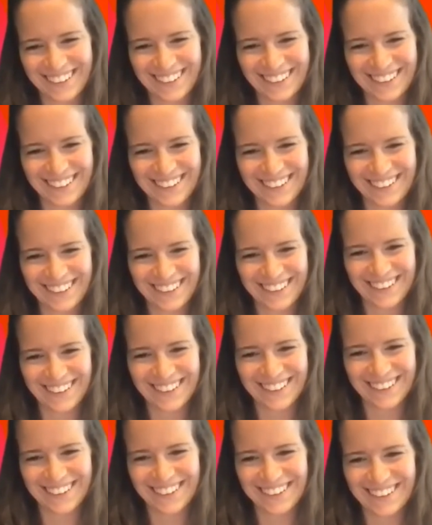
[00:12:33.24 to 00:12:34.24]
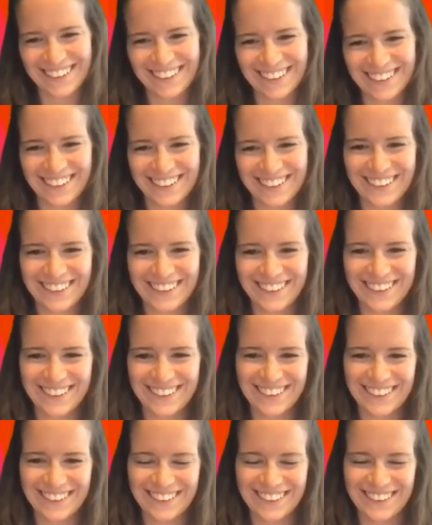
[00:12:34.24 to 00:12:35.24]

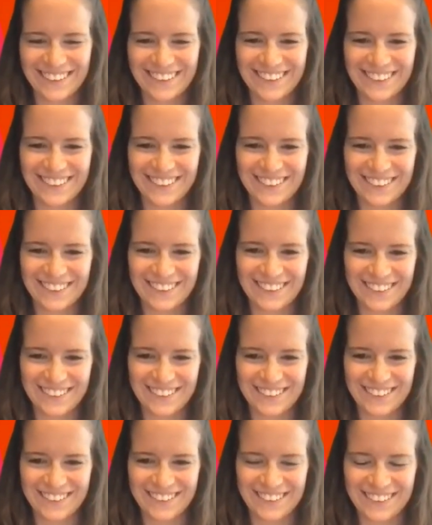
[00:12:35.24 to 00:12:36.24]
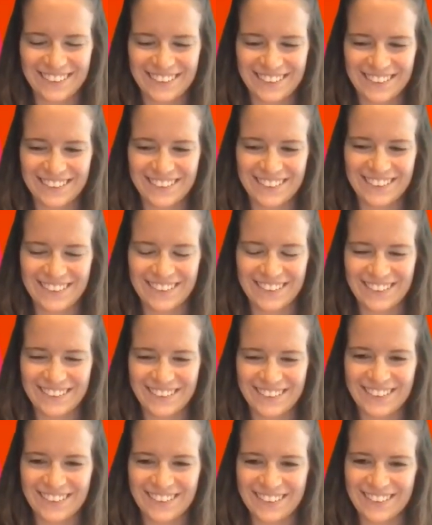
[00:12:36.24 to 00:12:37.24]

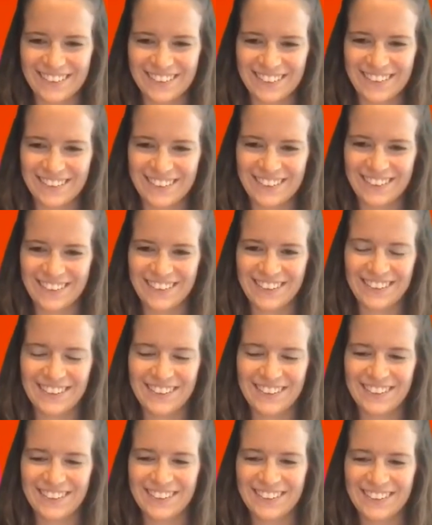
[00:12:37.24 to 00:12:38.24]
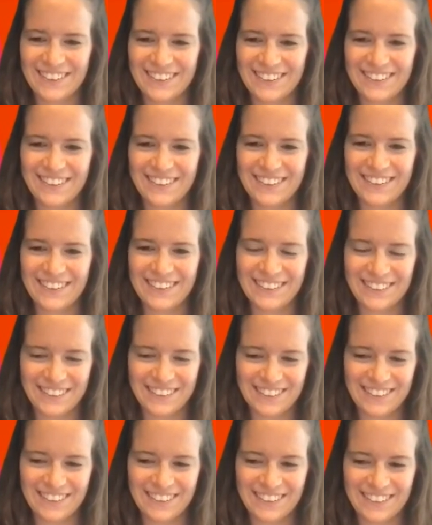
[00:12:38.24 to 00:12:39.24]

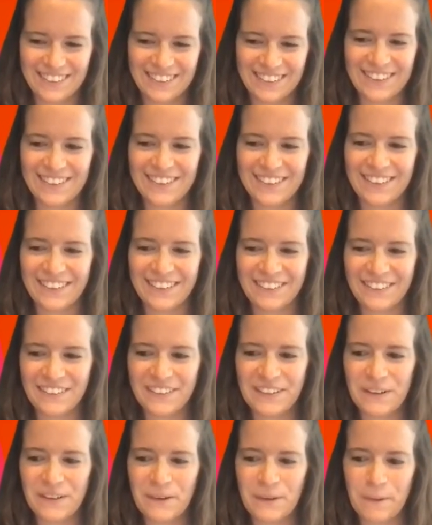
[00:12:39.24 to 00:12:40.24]
(not speaking)